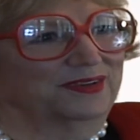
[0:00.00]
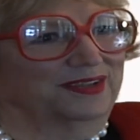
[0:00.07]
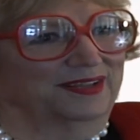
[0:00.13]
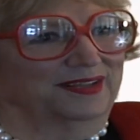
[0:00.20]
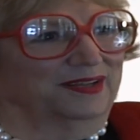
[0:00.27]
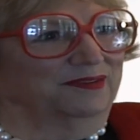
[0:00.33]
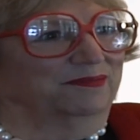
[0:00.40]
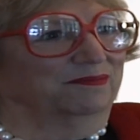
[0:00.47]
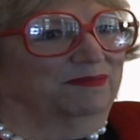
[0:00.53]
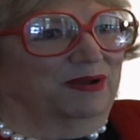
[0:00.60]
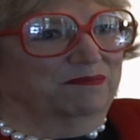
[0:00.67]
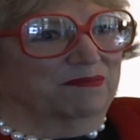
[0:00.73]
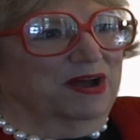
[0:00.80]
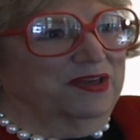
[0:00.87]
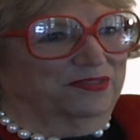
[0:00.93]
And then my
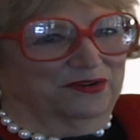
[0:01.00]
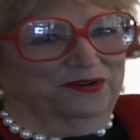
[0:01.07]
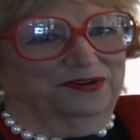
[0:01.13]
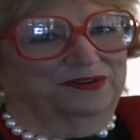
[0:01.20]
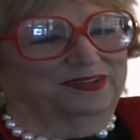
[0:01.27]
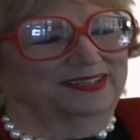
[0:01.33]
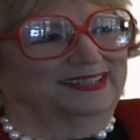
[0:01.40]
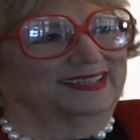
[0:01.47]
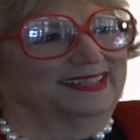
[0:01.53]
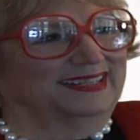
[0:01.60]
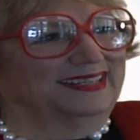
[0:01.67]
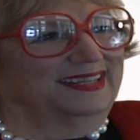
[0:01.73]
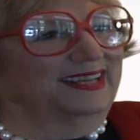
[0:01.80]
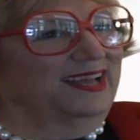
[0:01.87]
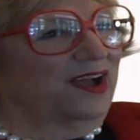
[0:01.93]
mother,
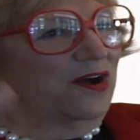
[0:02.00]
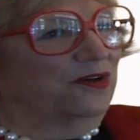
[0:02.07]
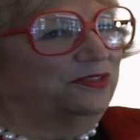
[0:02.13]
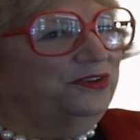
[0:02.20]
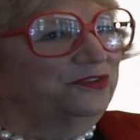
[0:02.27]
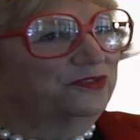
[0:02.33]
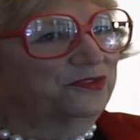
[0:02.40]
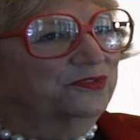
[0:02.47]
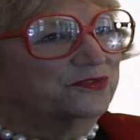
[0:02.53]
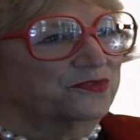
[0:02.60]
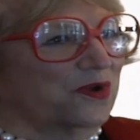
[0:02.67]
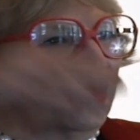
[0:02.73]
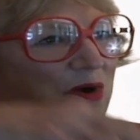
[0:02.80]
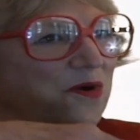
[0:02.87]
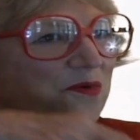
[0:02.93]
all these
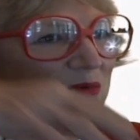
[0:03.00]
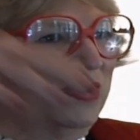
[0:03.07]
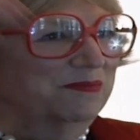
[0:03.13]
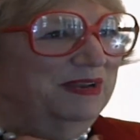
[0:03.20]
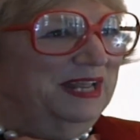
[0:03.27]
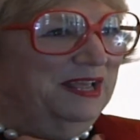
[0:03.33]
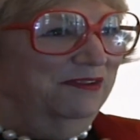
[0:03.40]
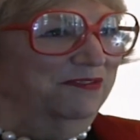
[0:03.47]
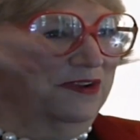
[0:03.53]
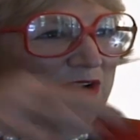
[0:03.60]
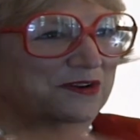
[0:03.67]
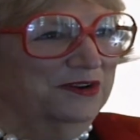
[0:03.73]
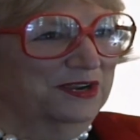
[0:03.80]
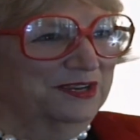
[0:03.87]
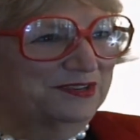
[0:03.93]
strong women
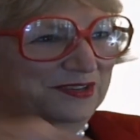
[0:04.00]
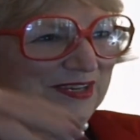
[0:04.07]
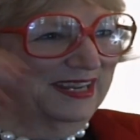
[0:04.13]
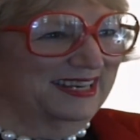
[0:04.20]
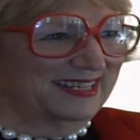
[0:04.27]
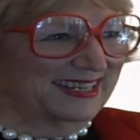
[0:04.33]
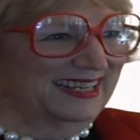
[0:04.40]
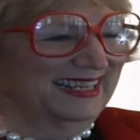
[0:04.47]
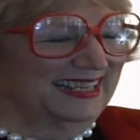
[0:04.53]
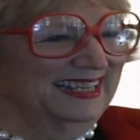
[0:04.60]
influences.